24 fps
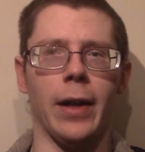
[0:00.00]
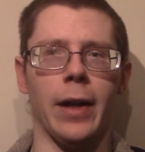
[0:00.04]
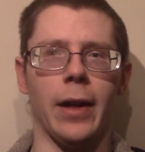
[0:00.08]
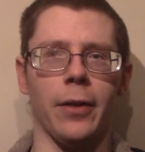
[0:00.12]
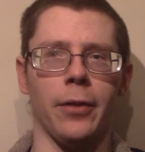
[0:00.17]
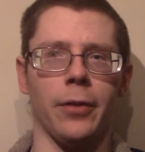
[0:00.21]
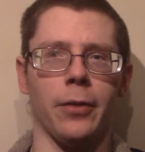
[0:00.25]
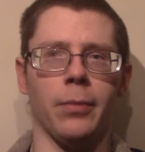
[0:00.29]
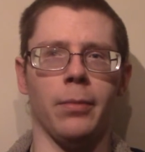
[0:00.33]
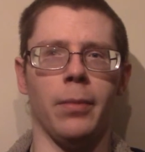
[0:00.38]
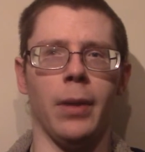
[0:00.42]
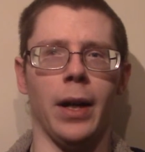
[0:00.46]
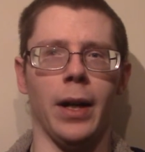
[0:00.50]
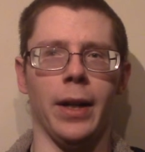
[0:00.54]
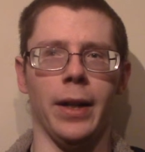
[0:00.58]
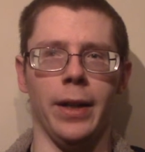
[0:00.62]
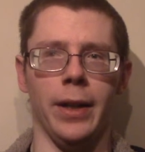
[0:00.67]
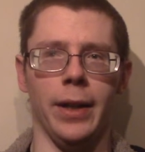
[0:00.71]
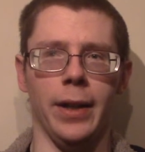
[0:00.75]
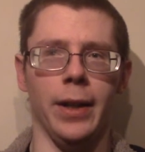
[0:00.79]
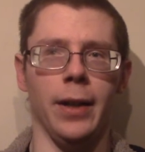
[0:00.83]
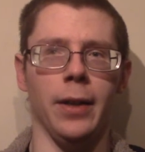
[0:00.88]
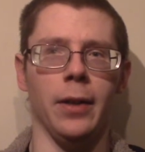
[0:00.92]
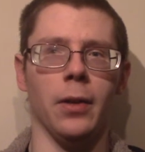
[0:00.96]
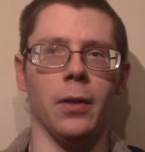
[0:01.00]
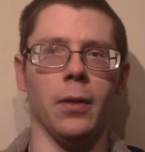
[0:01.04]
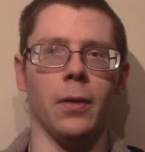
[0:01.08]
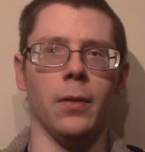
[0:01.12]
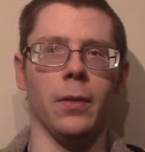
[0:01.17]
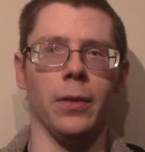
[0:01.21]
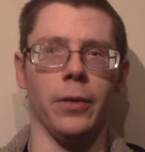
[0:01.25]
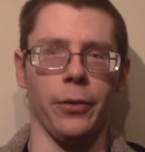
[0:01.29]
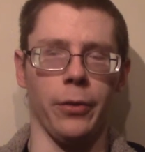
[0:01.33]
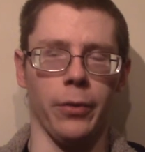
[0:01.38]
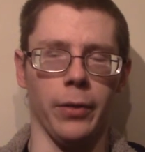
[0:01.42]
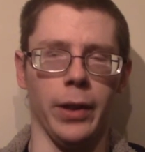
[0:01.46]
/ body to heal
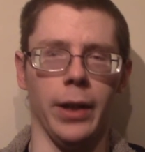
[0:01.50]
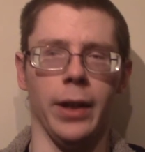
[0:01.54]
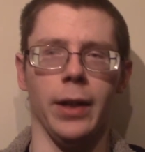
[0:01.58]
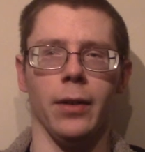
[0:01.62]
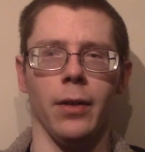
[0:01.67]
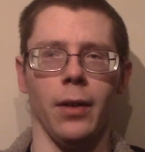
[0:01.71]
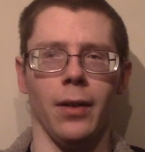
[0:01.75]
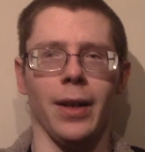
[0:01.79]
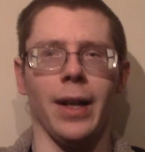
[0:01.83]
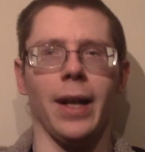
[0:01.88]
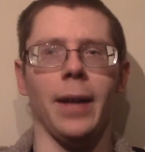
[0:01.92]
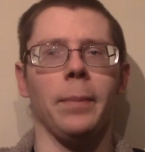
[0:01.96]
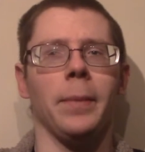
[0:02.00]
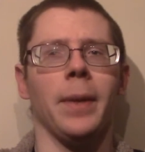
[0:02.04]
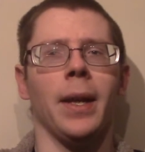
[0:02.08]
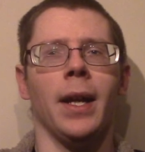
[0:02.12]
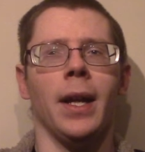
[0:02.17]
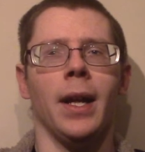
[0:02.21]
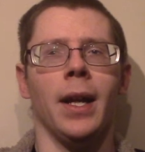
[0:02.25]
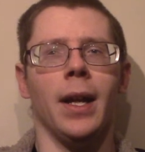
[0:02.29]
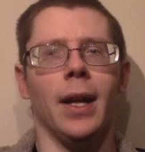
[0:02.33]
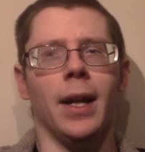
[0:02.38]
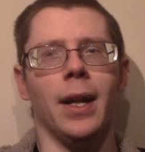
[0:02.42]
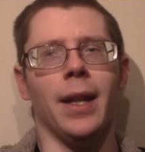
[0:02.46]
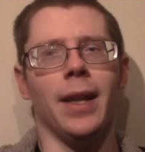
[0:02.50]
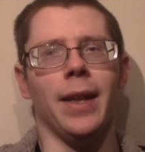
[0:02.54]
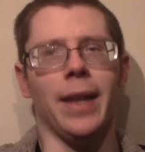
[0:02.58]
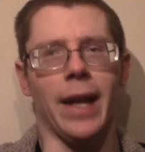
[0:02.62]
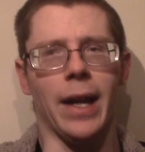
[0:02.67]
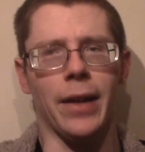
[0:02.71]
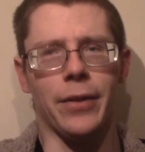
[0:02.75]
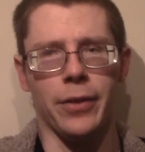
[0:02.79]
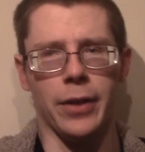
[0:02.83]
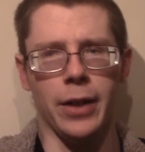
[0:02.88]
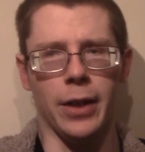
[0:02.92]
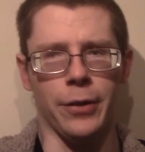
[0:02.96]
and treat and all that.
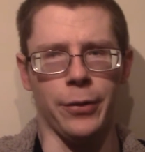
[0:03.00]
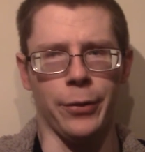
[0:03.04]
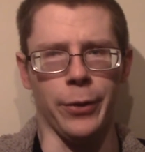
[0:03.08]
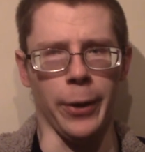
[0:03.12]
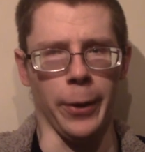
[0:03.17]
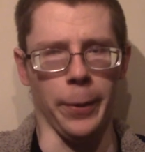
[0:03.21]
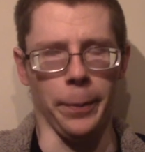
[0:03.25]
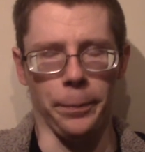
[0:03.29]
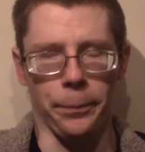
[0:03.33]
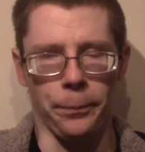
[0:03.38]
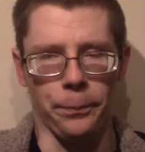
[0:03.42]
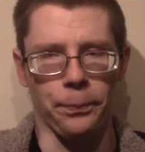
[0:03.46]
That's an issue.